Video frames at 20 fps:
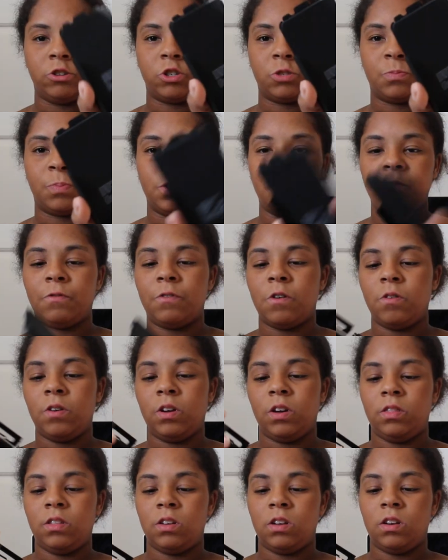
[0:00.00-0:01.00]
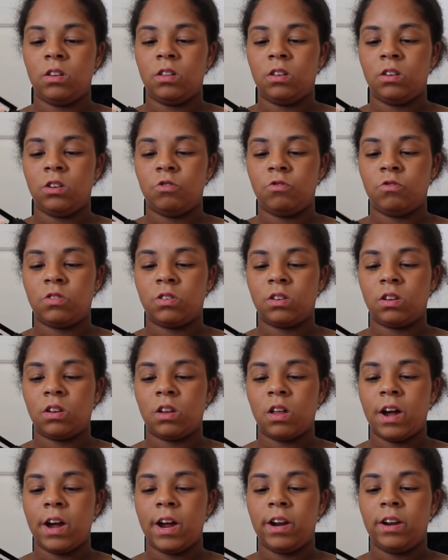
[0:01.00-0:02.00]
you just put your phone in and then you
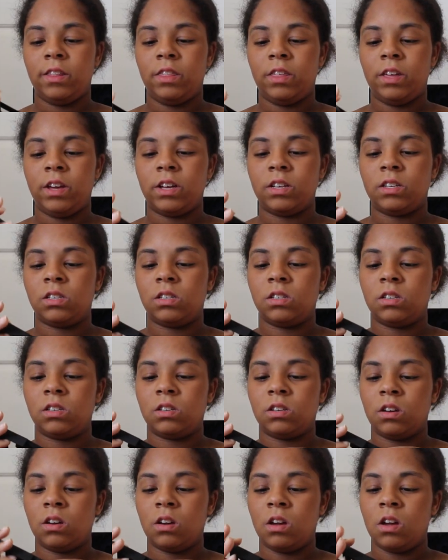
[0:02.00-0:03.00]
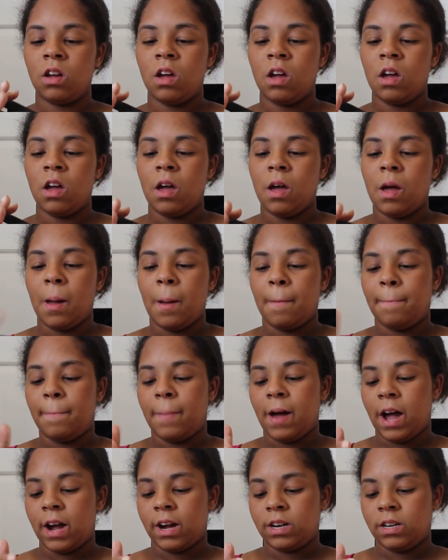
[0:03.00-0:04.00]
slide this
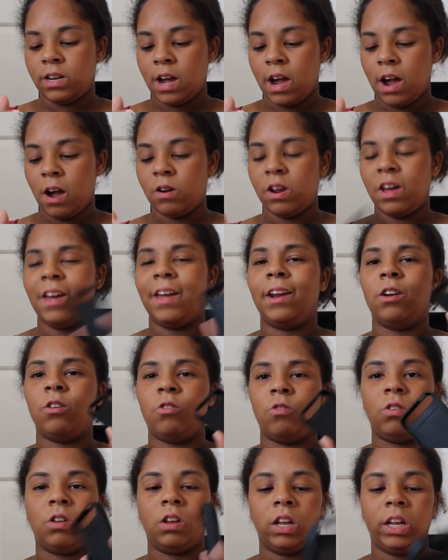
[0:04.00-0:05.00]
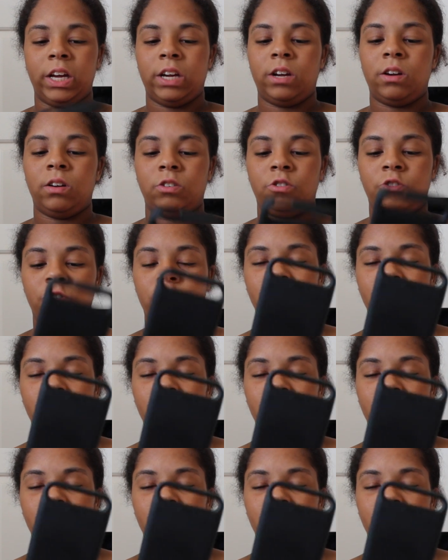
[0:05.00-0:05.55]
back down and it'll click, so